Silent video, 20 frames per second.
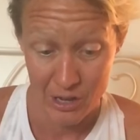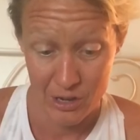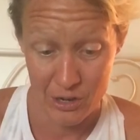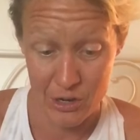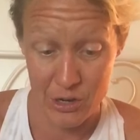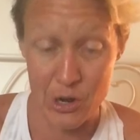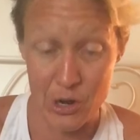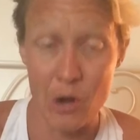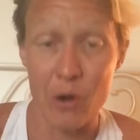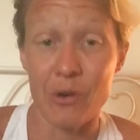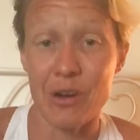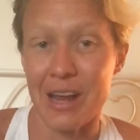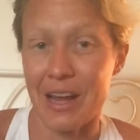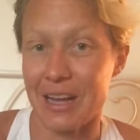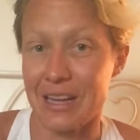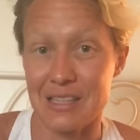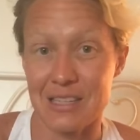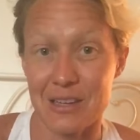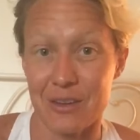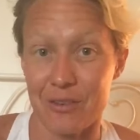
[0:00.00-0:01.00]
No
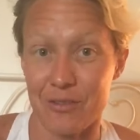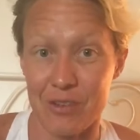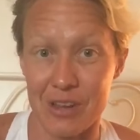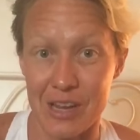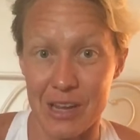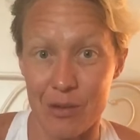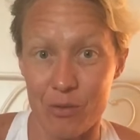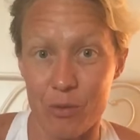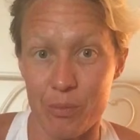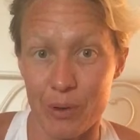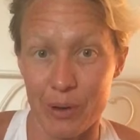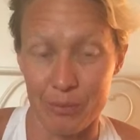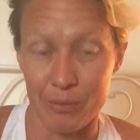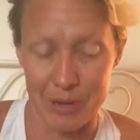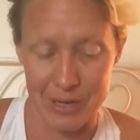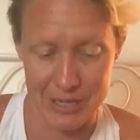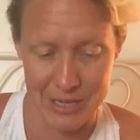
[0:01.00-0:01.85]
negativity will bring me